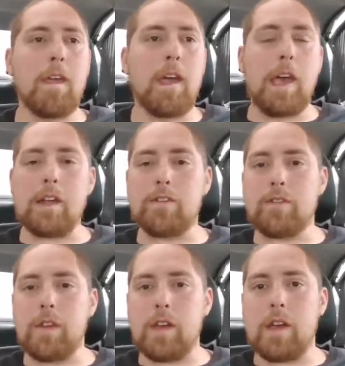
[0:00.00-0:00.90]

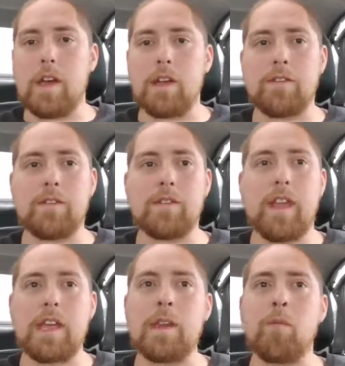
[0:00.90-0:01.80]
it's
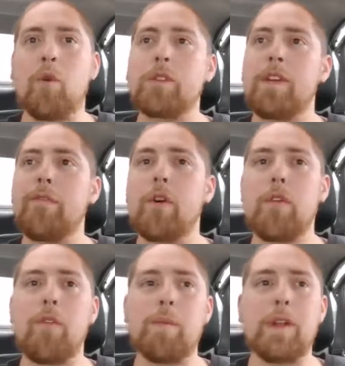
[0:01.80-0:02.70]
getting more difficult
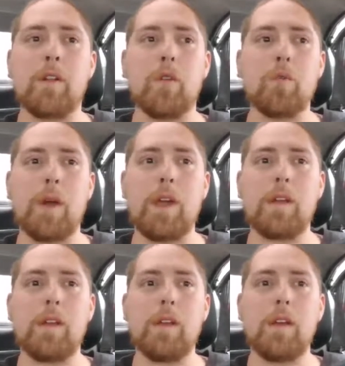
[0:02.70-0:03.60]
for me to lose weight.
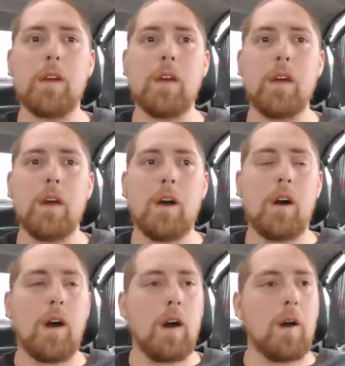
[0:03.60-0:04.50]

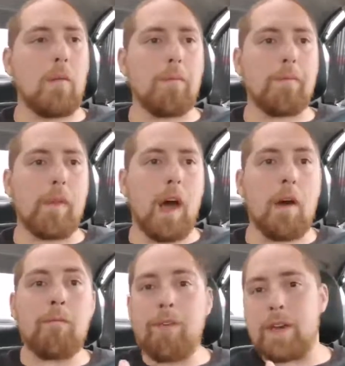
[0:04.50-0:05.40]

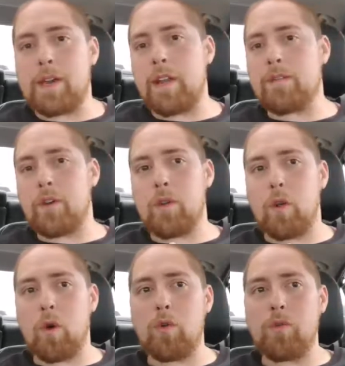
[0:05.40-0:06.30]
I'm fitting into
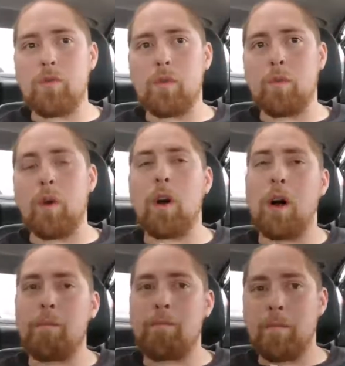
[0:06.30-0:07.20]
clothes. Well,
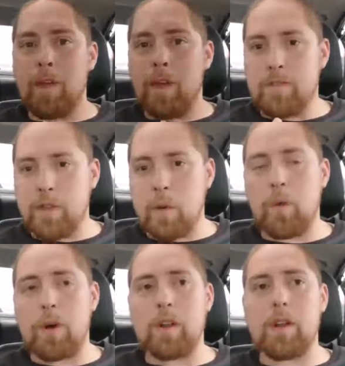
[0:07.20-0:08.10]
I'm
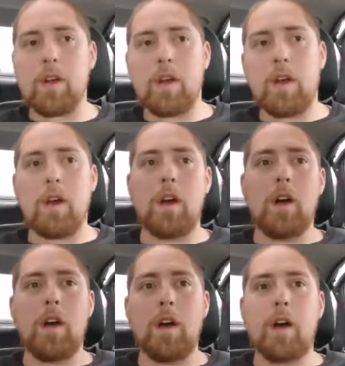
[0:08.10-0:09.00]
somewhat
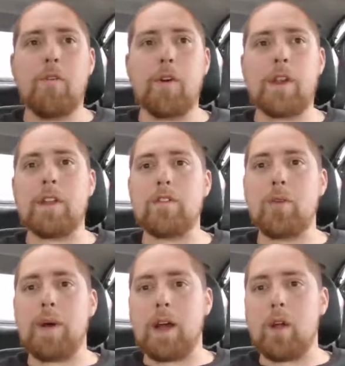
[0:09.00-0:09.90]
fitting into
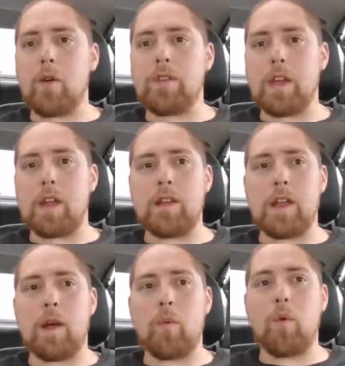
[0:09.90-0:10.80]
my clothes that
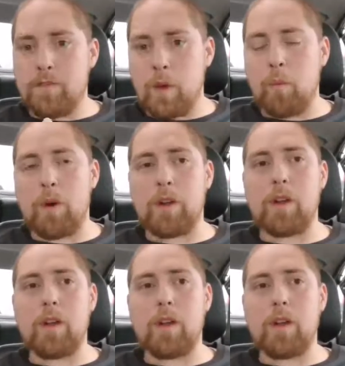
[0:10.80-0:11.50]
I wore. Somewhat